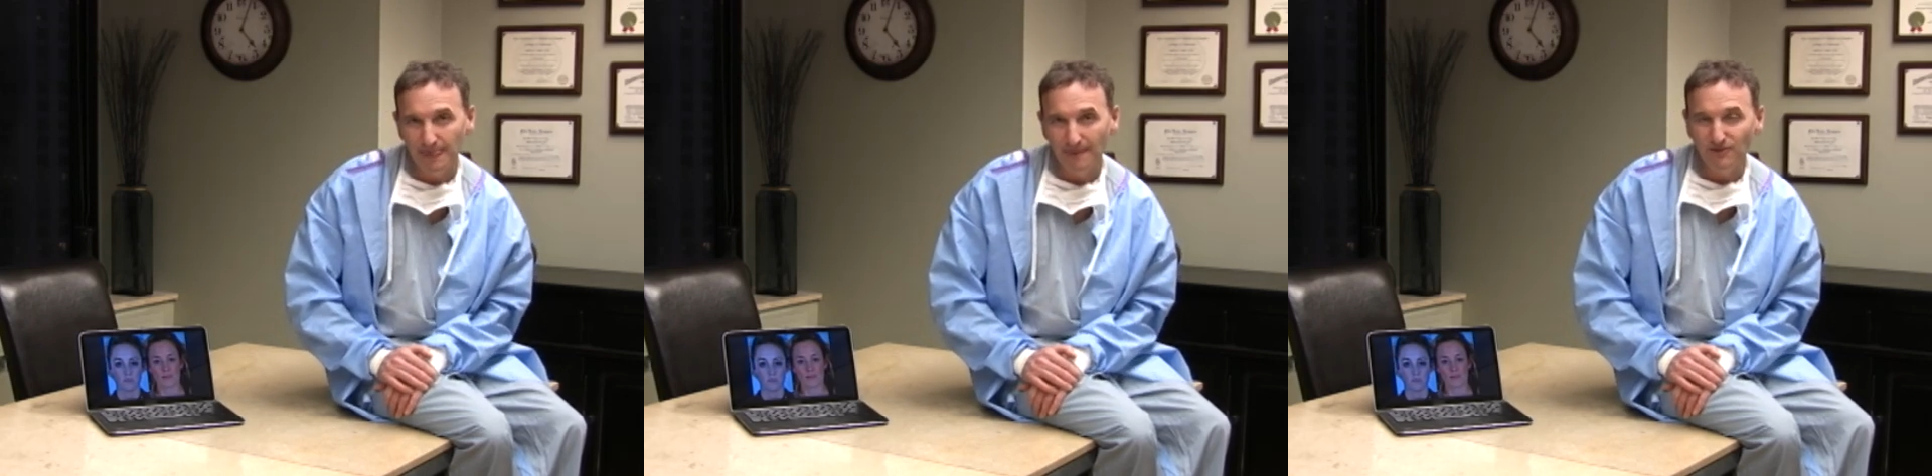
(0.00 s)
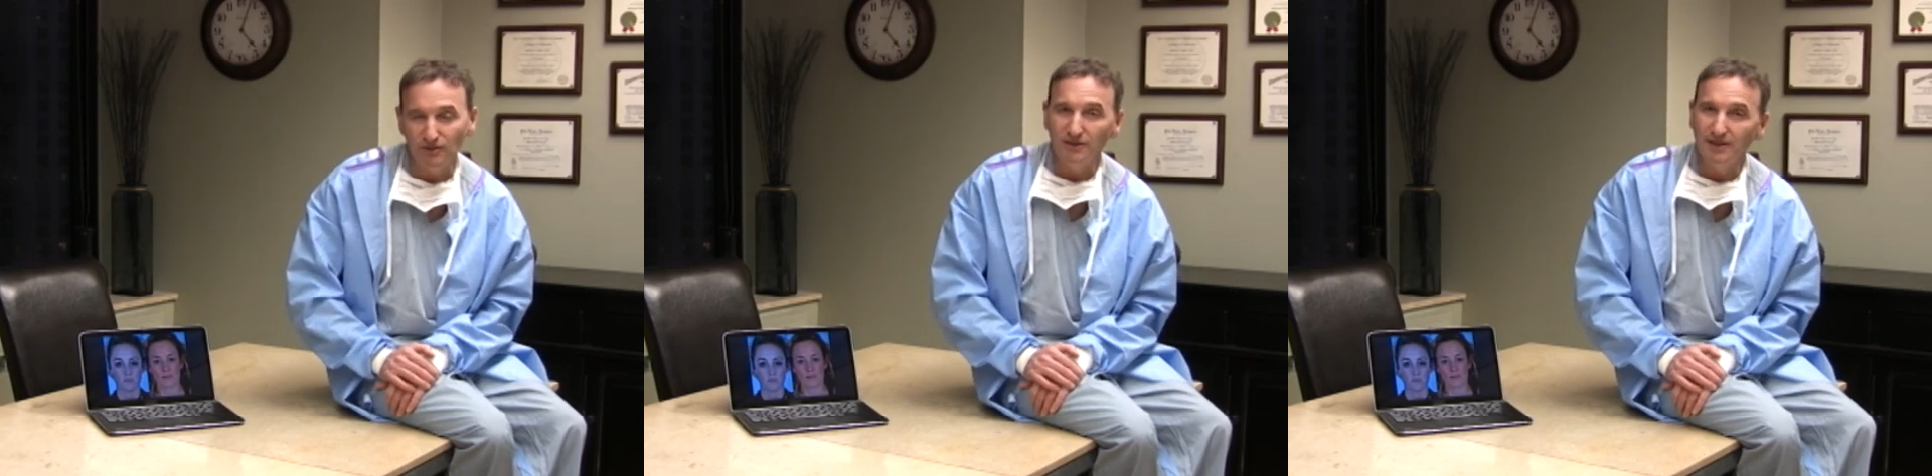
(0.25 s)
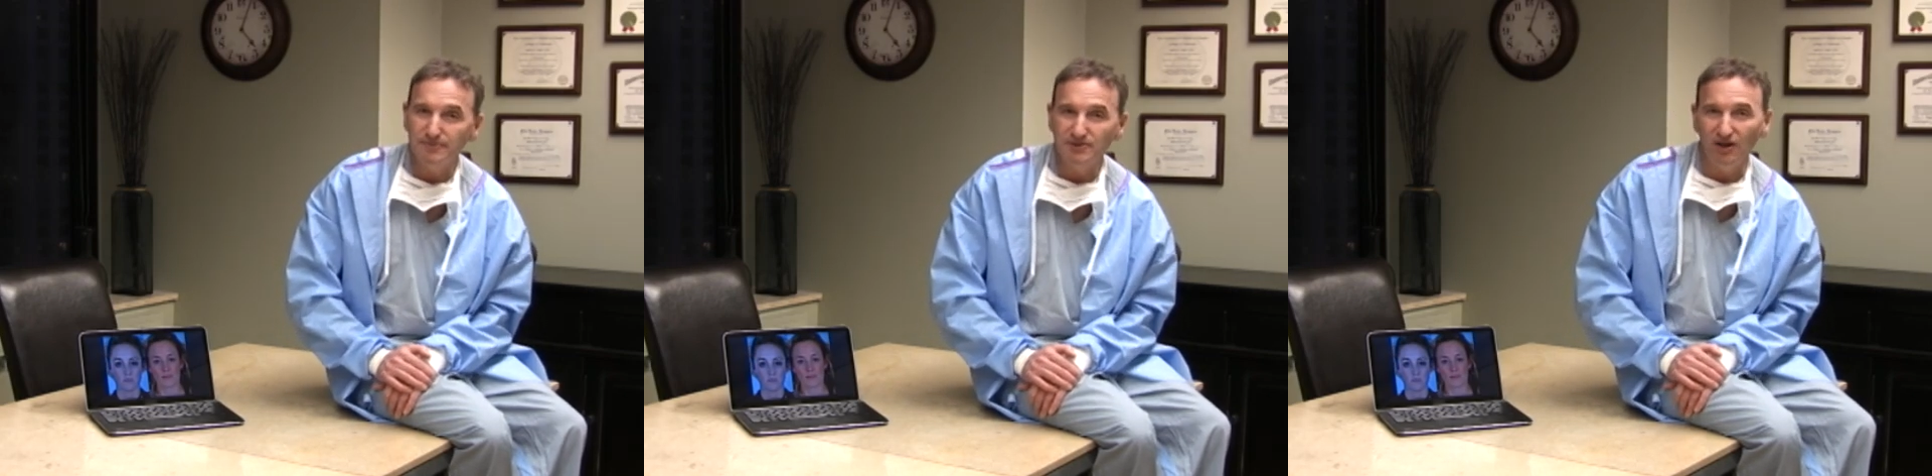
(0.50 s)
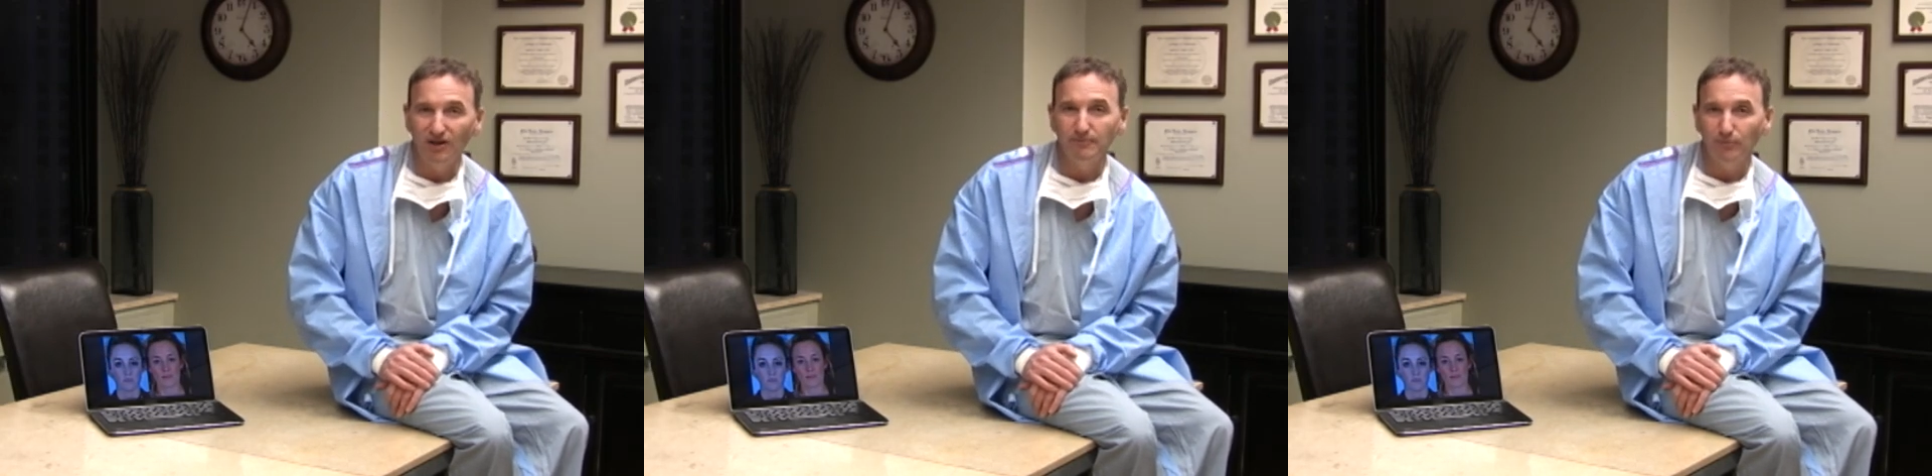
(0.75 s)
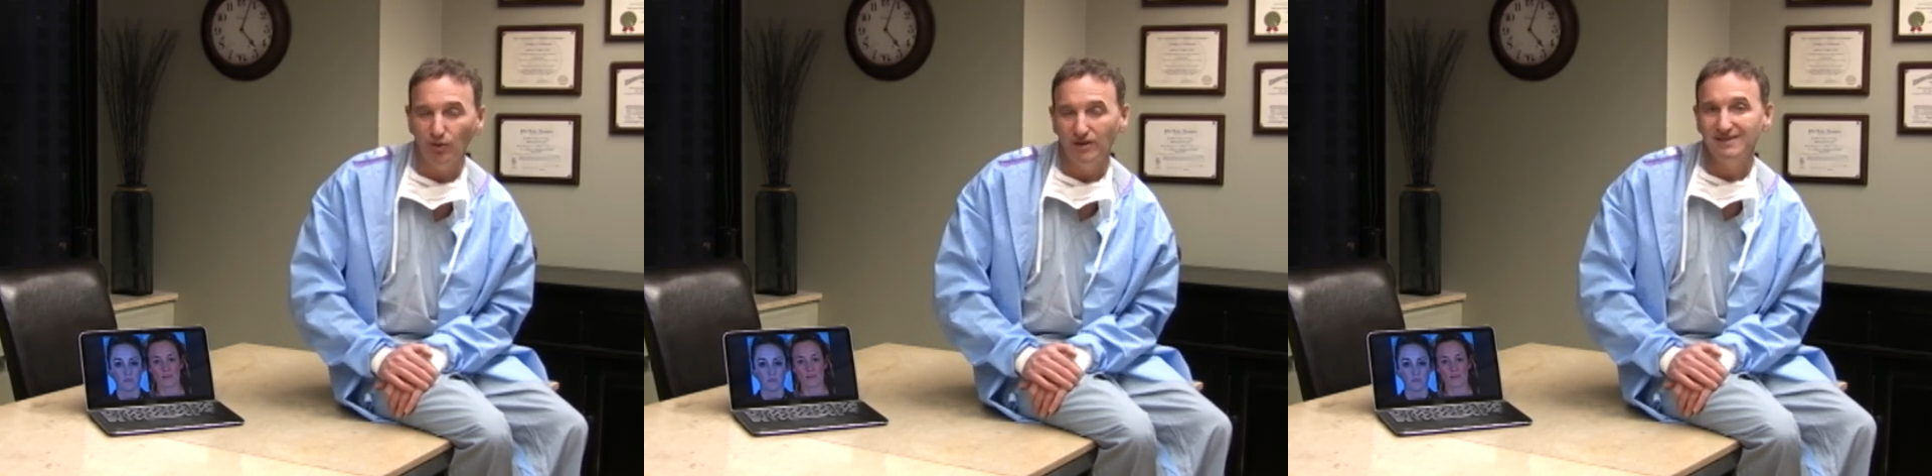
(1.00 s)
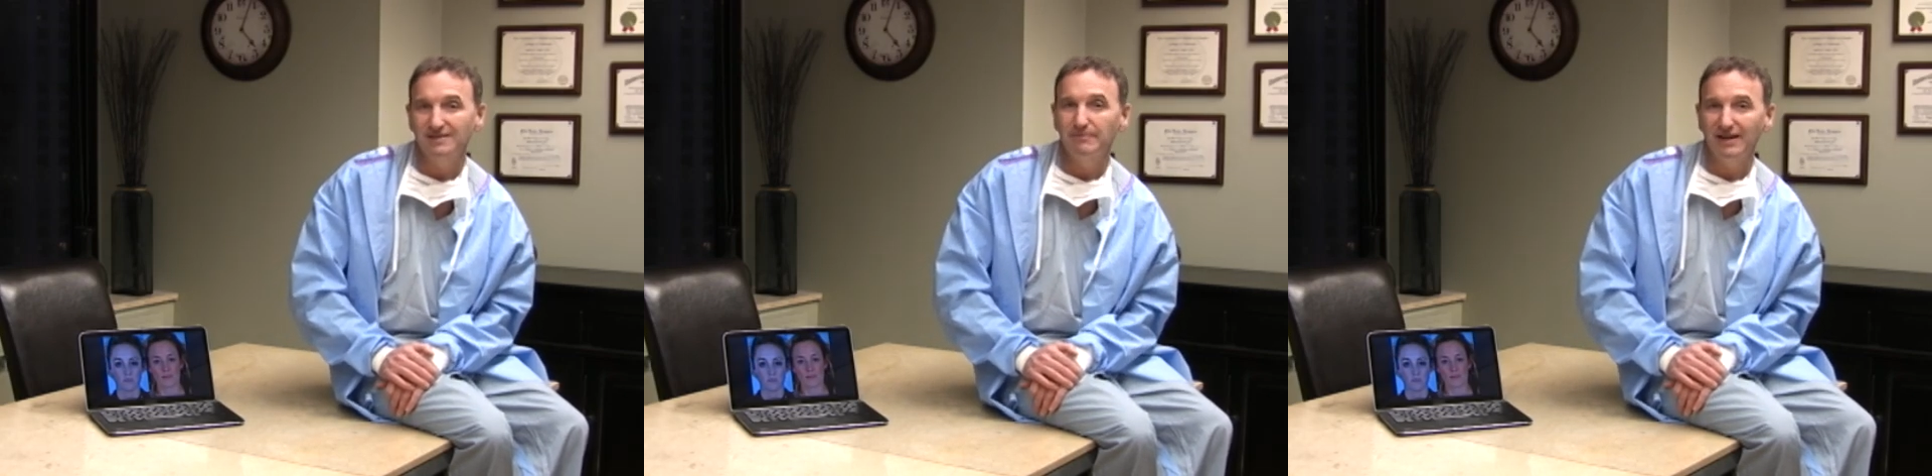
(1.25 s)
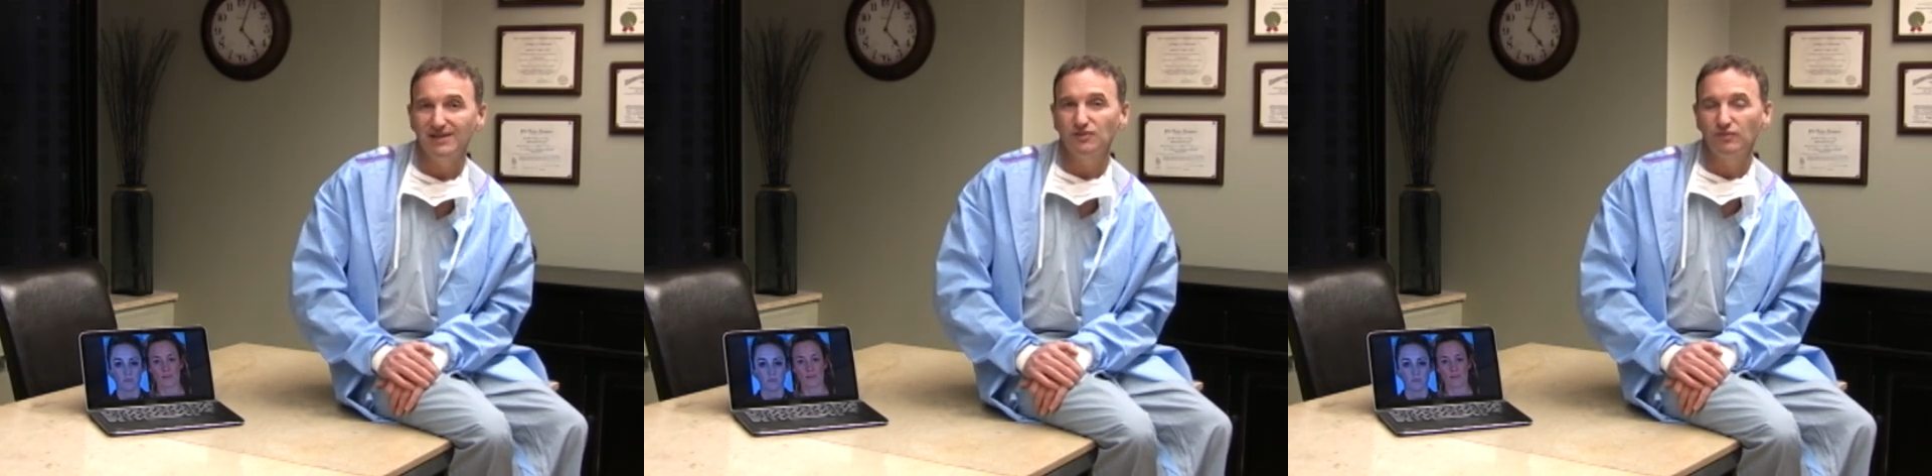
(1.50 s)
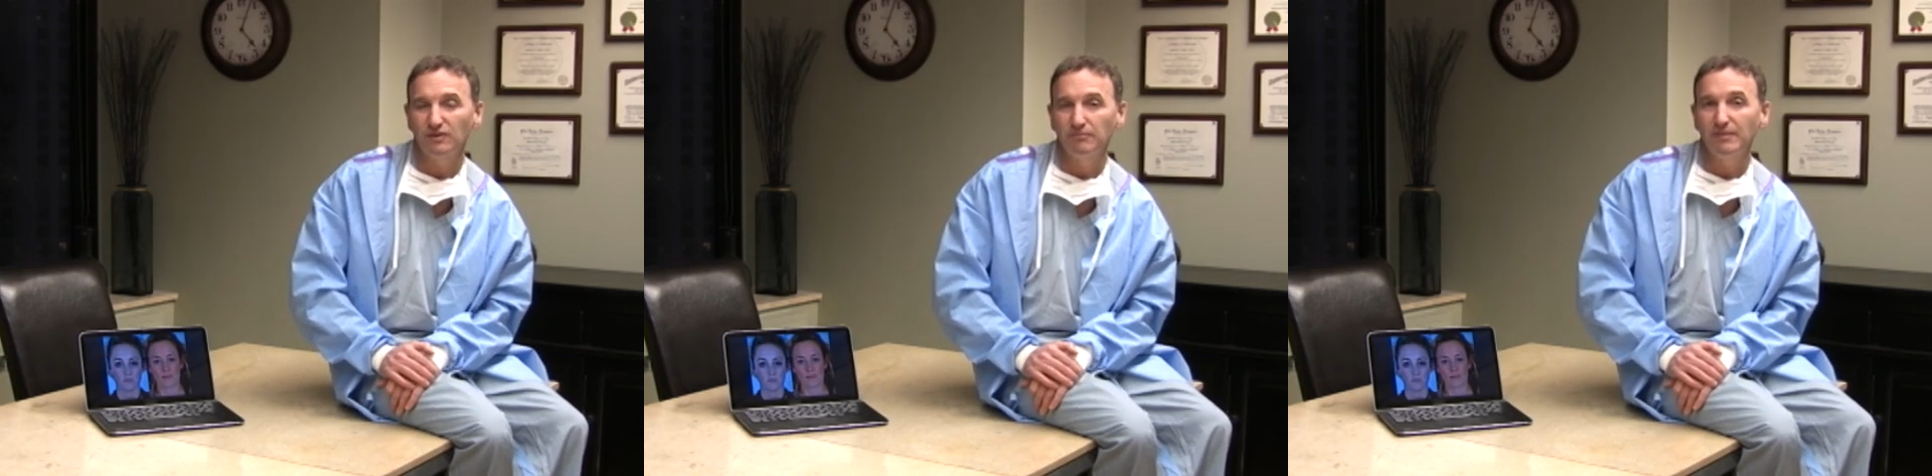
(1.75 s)
So lips are important to
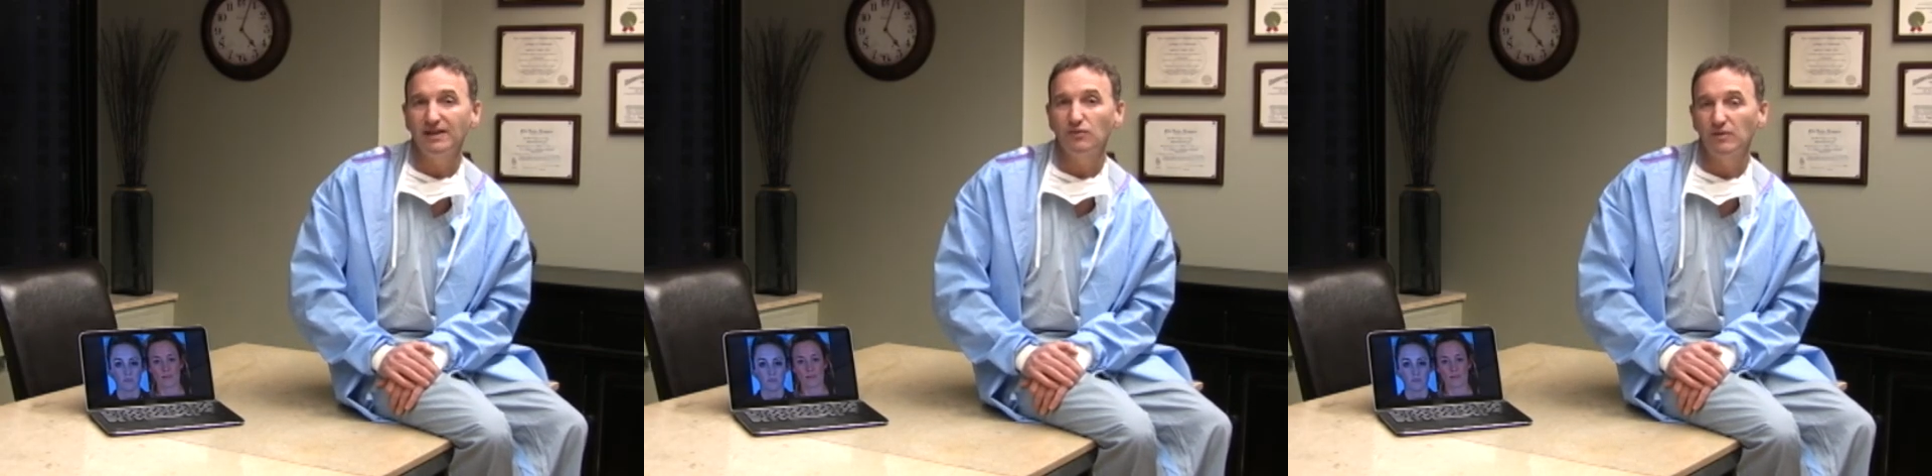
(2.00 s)
many